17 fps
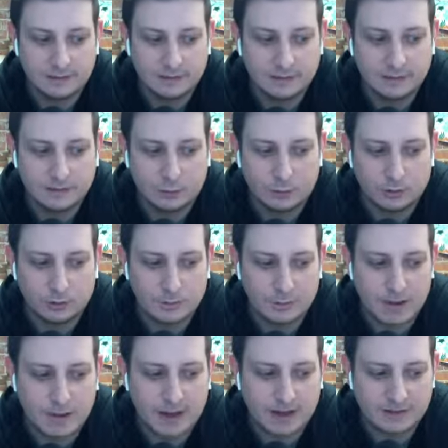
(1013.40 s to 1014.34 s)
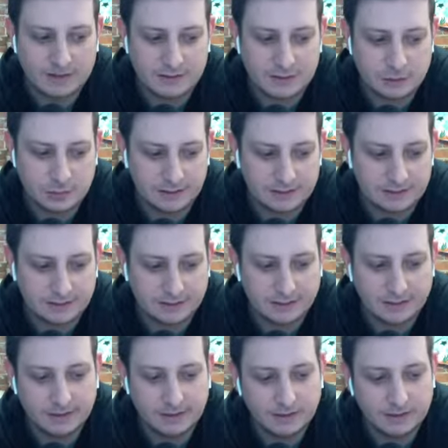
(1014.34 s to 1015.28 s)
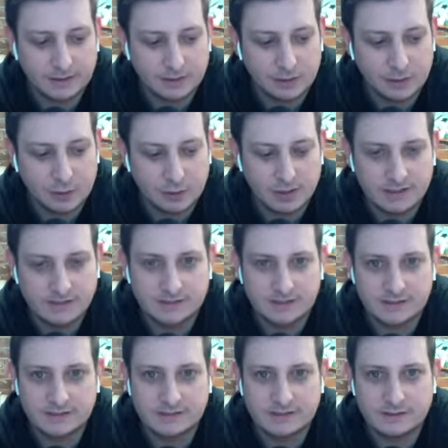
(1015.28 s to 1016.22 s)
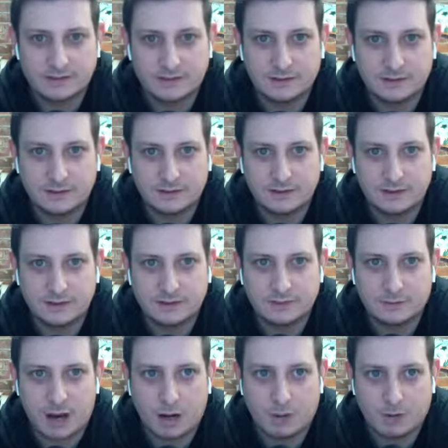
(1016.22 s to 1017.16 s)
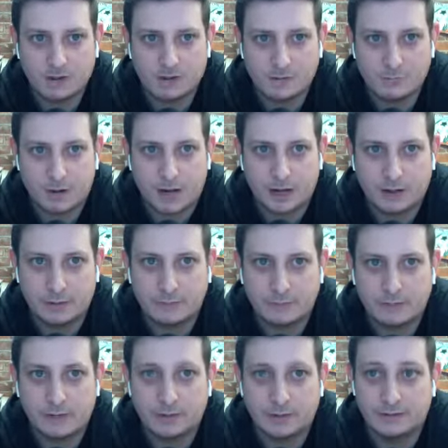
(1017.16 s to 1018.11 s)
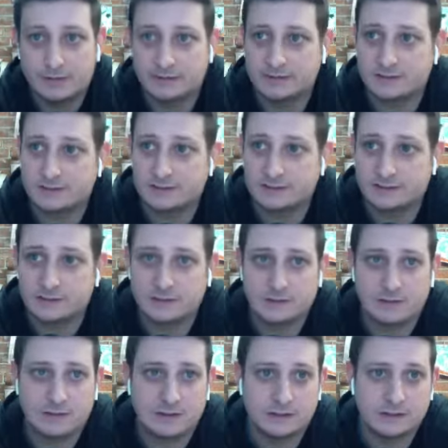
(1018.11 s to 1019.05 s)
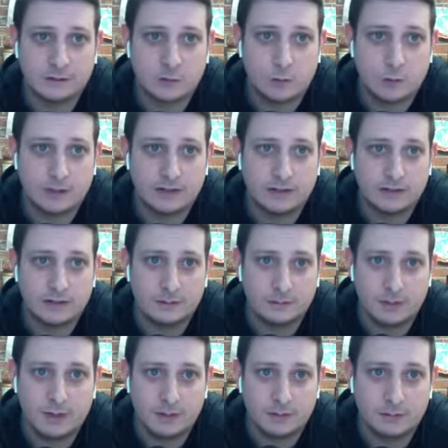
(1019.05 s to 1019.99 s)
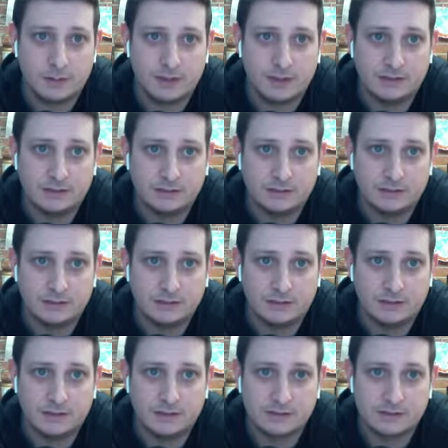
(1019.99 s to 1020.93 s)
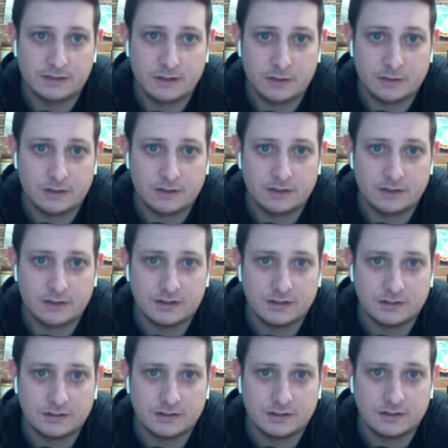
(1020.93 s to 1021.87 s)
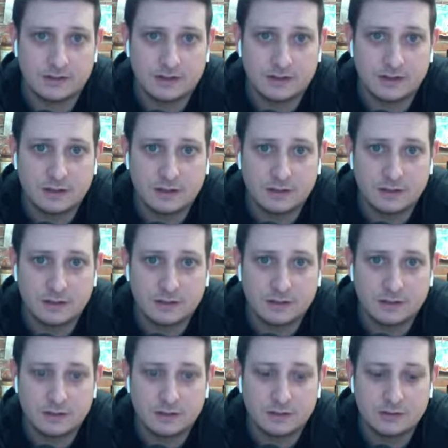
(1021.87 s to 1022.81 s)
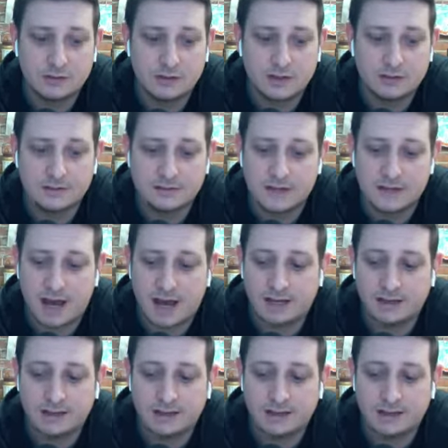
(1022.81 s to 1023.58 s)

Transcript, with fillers: holding me back is you're always like you know is this a spot where it's a bottom this this coin bnb is or this token is it's not